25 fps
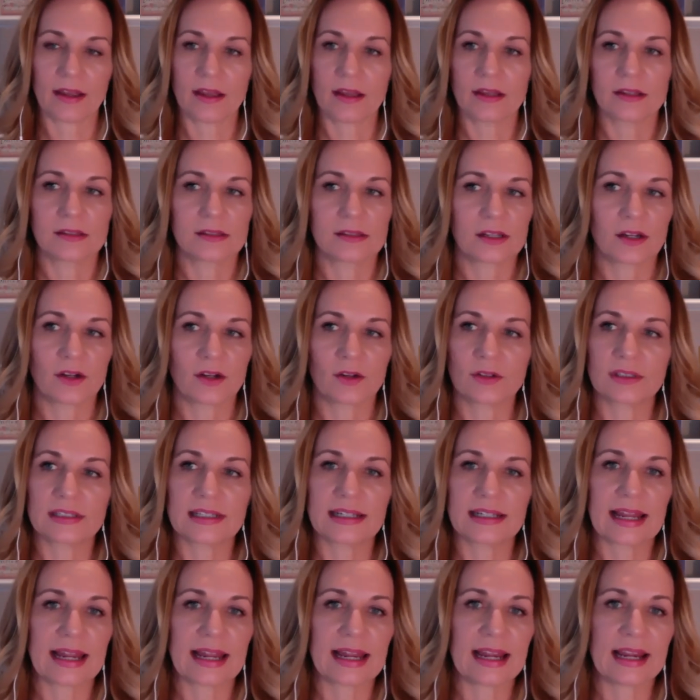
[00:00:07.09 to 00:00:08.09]
So
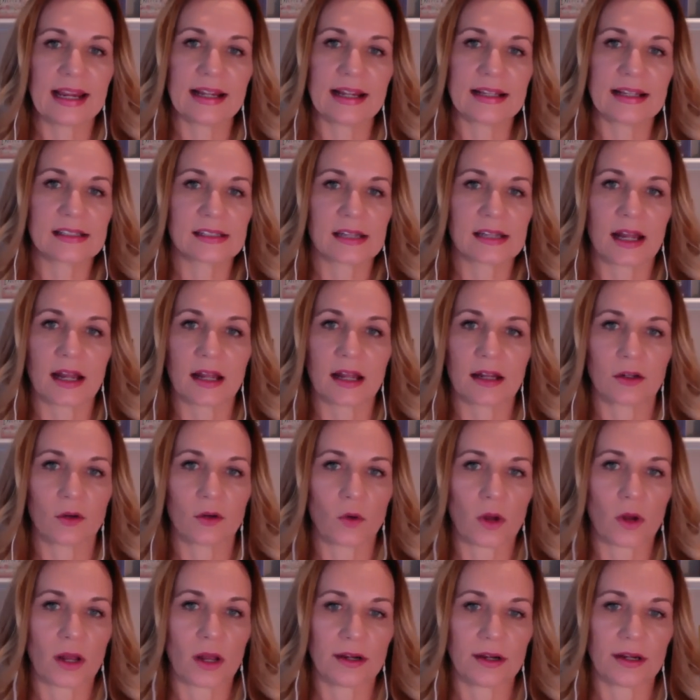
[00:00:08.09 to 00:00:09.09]
today it's not
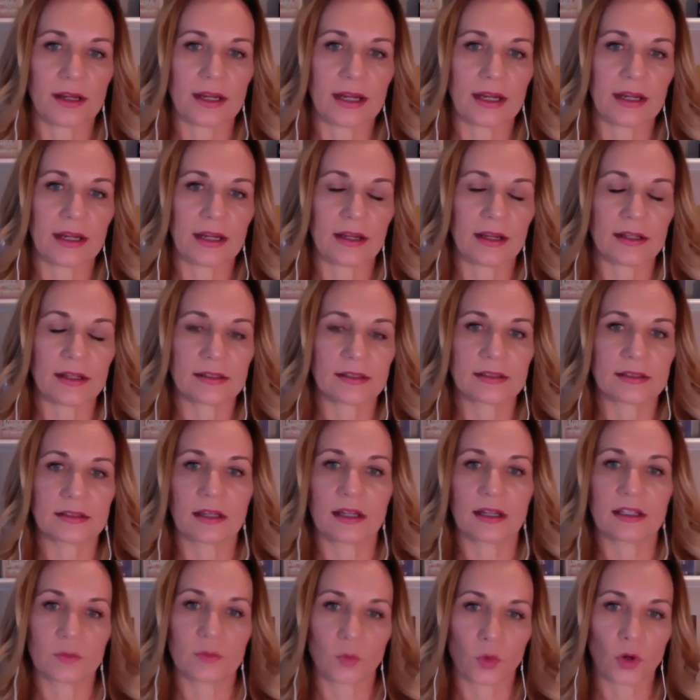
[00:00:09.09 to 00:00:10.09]
quantity, it's
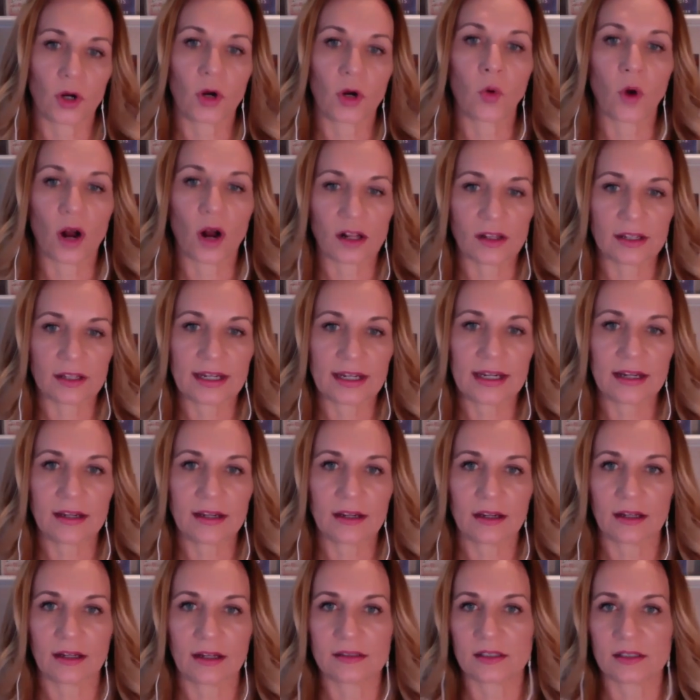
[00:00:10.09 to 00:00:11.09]
it's more quality.
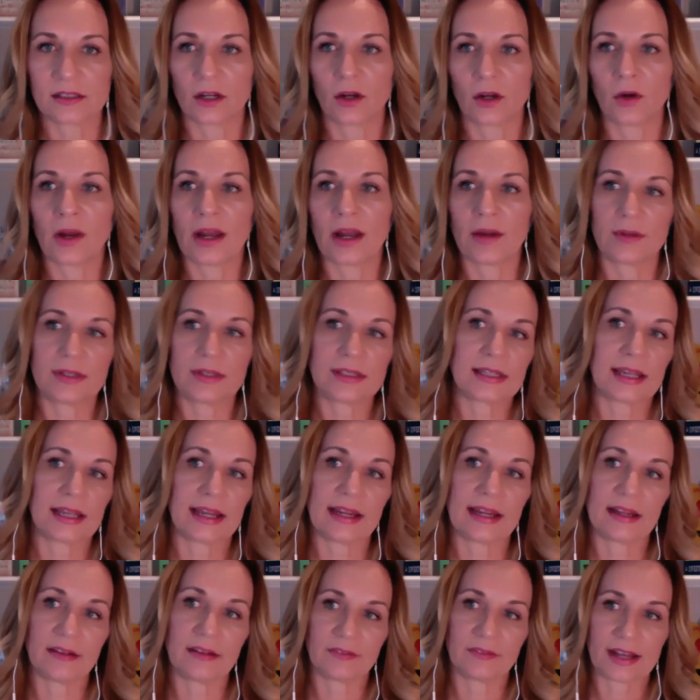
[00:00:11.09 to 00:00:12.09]
So I would say
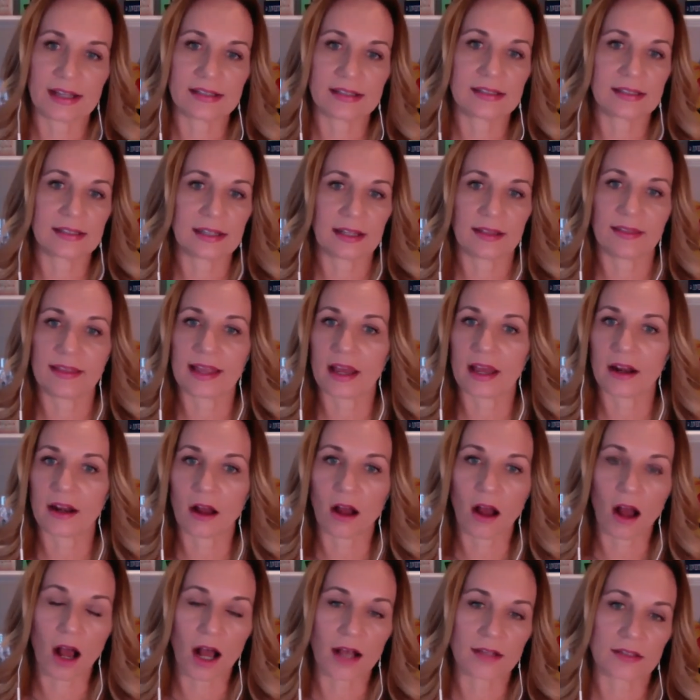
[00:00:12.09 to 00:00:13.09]
invest in that
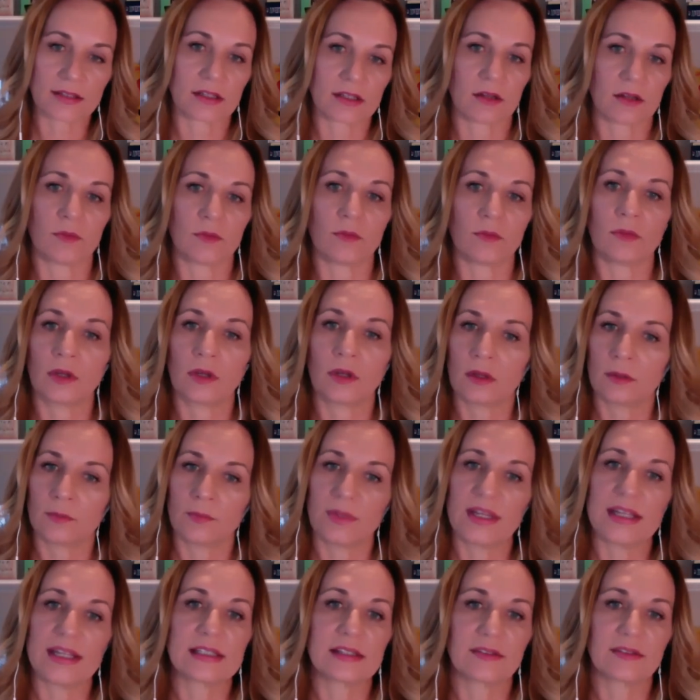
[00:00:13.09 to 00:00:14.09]
awesome
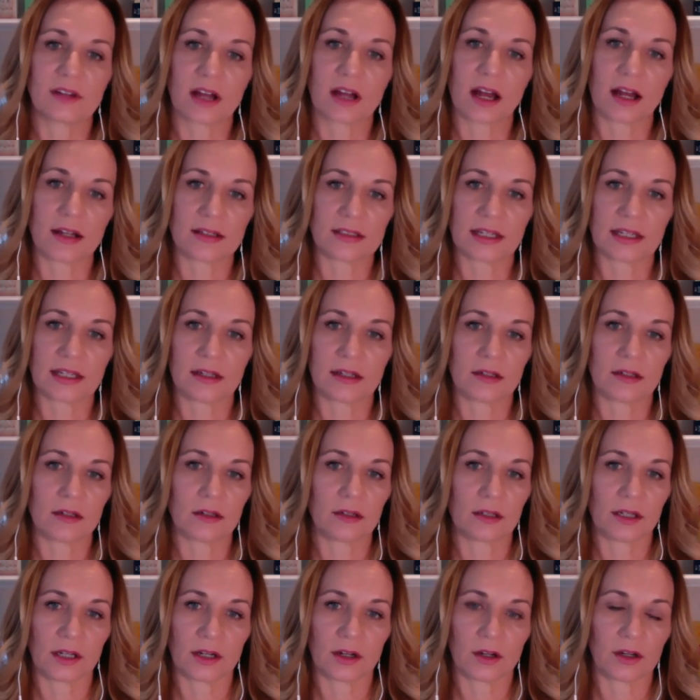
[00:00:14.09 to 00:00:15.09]
piece of content,
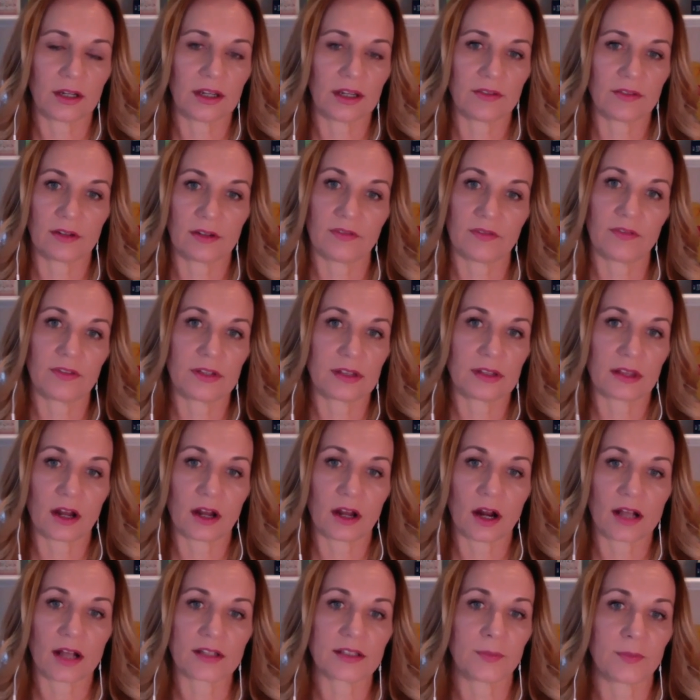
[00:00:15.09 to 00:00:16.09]
you know, even if it, that
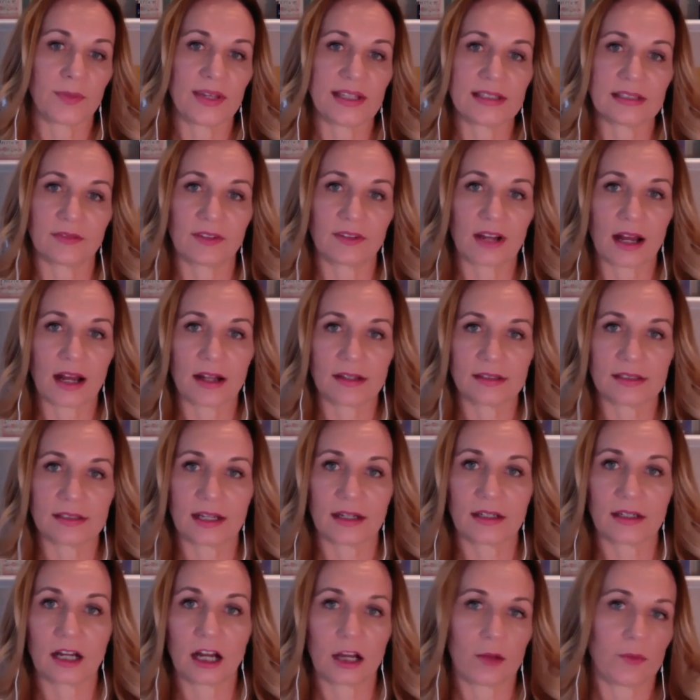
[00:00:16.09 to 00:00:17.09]
awesome piece of
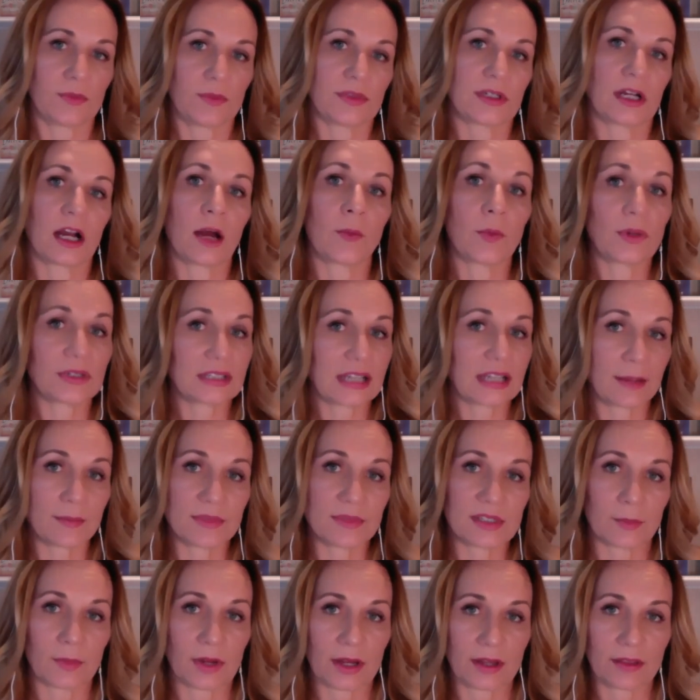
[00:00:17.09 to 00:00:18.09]
content comes a couple times
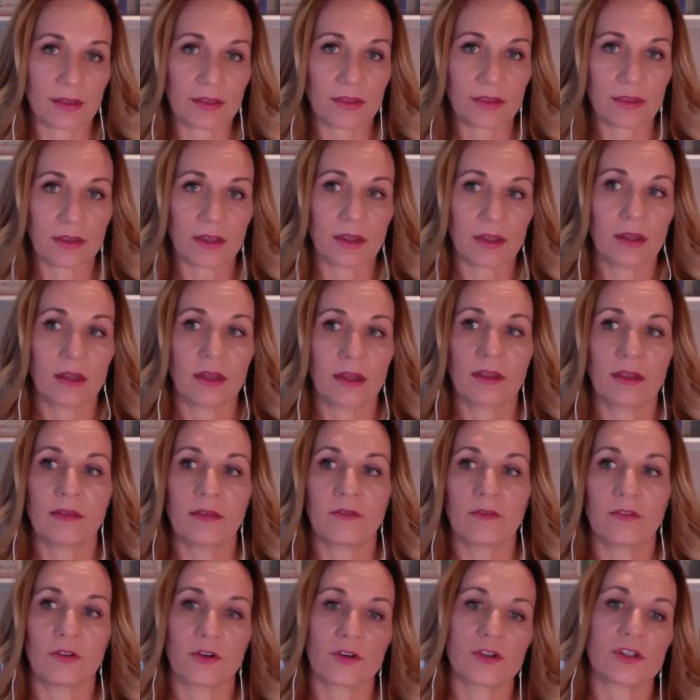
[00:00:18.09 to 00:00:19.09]
a month
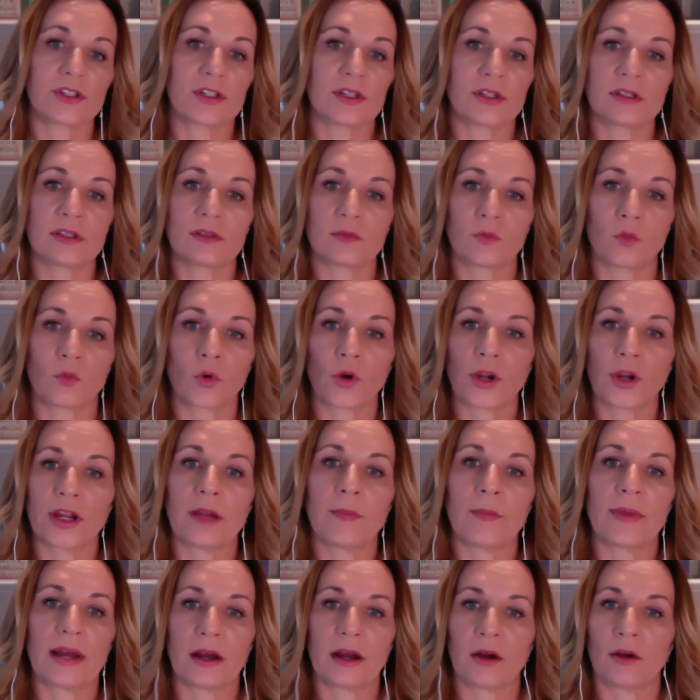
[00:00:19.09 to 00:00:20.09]
versus worrying
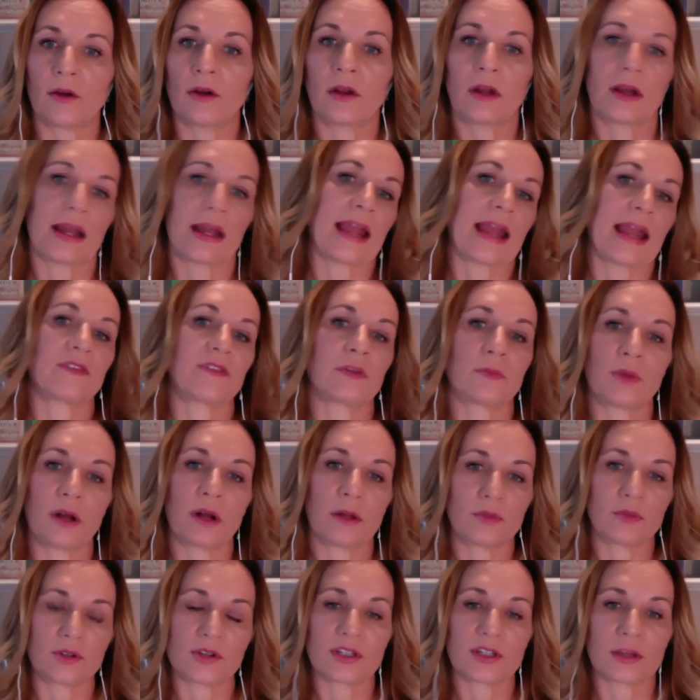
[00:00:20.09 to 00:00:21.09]
about I have to
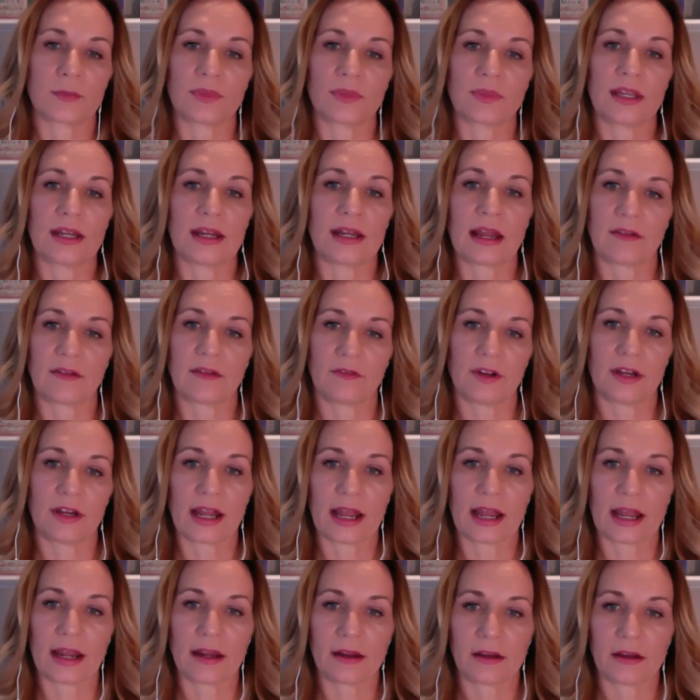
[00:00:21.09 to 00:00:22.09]
publish something every
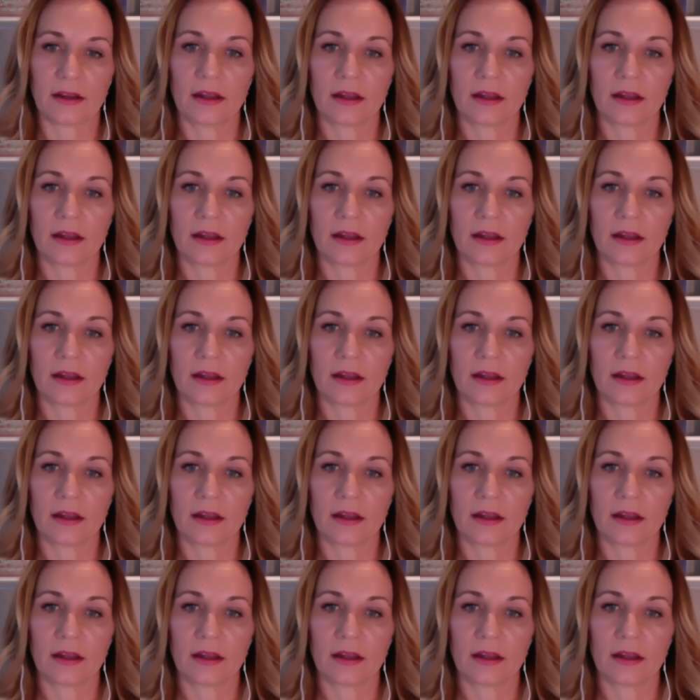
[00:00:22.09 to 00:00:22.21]
day.